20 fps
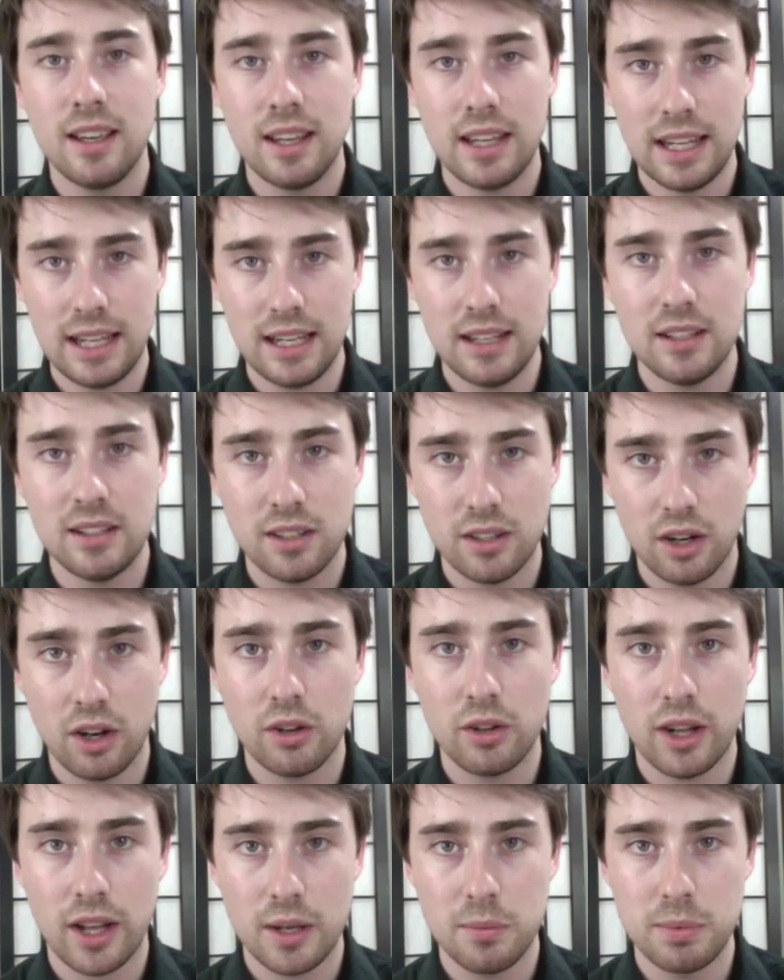in an
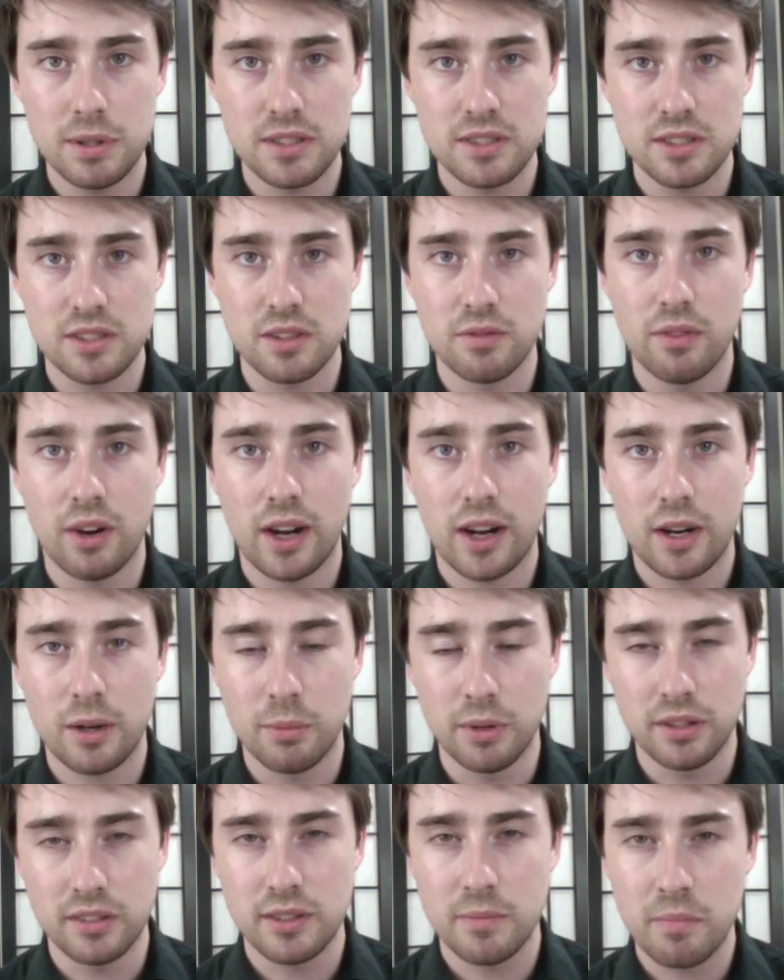online business
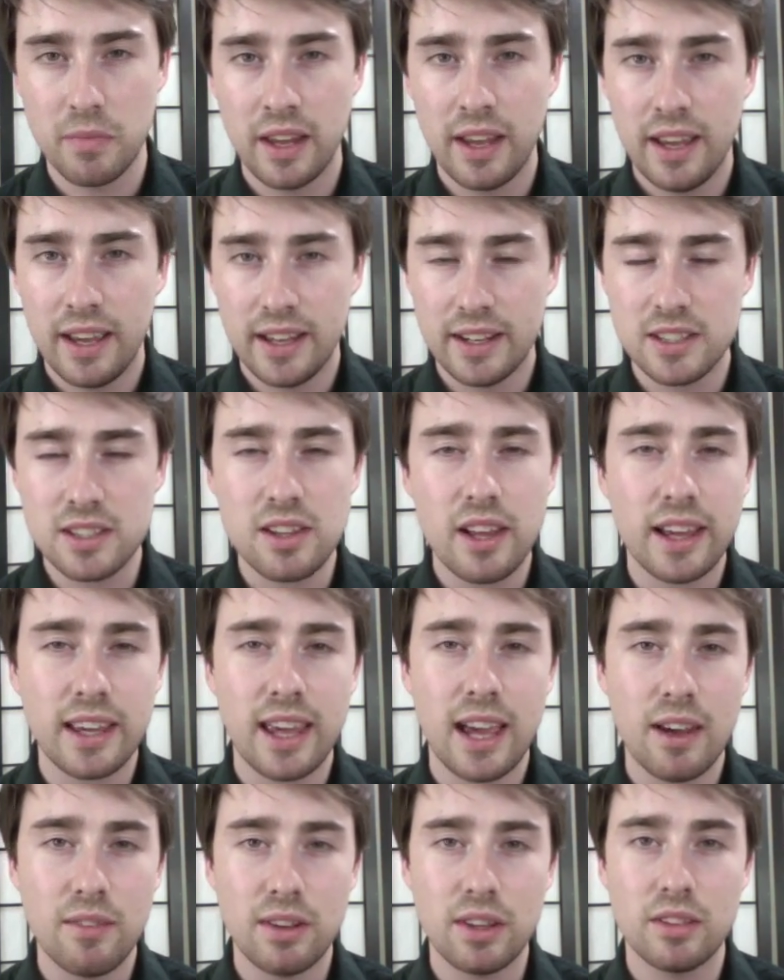environment. And it's like
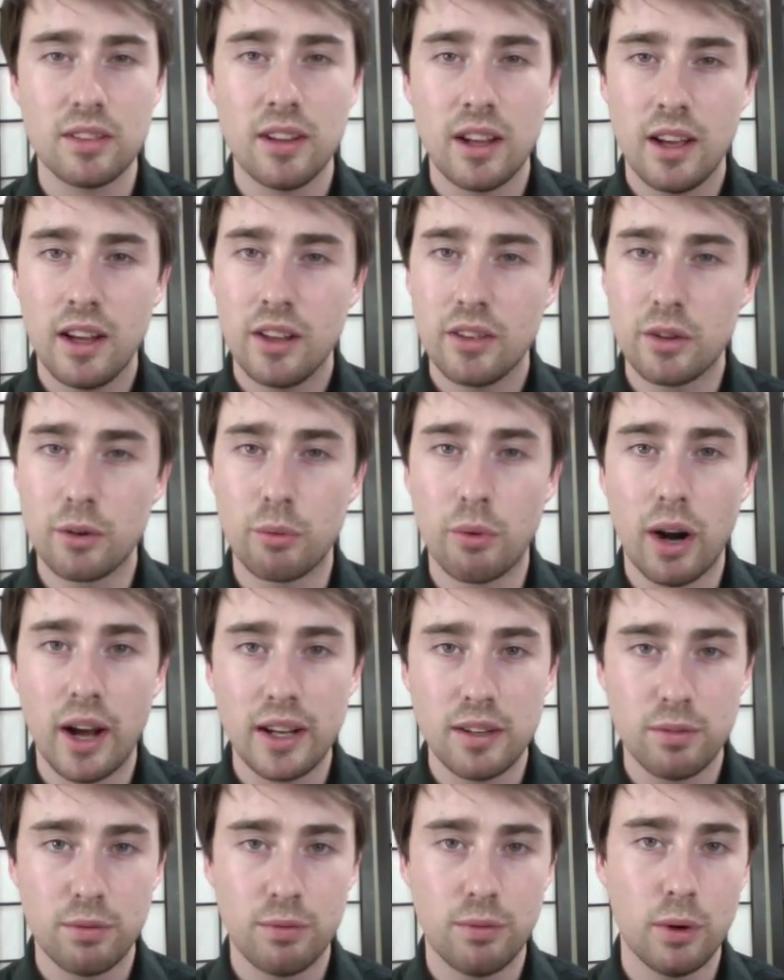having the
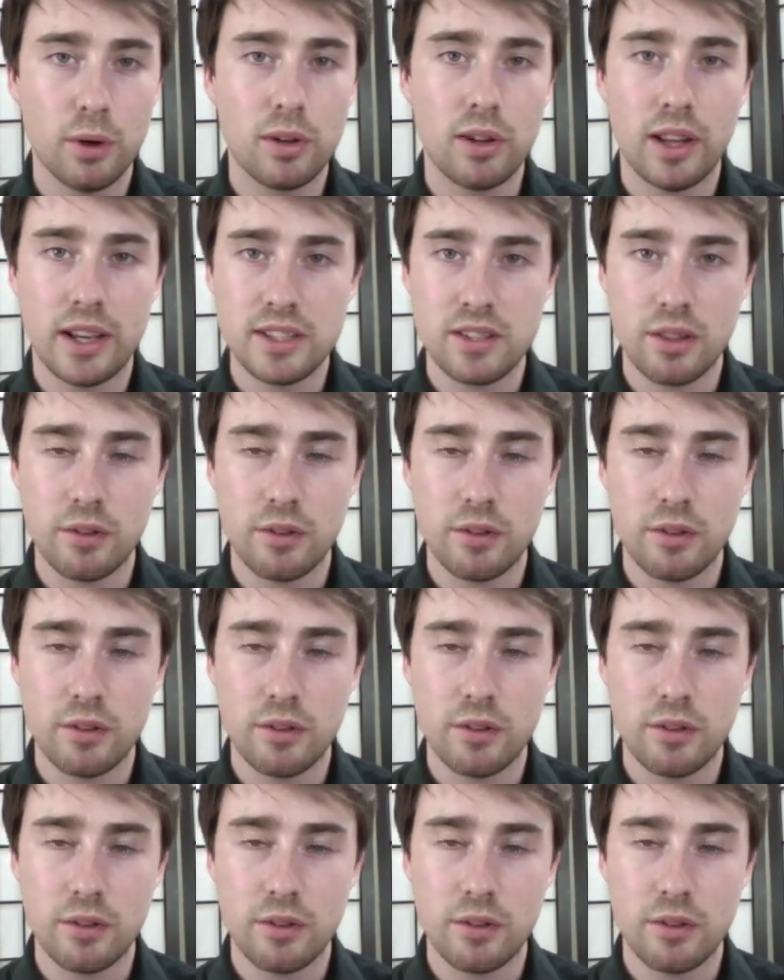right fertilizer,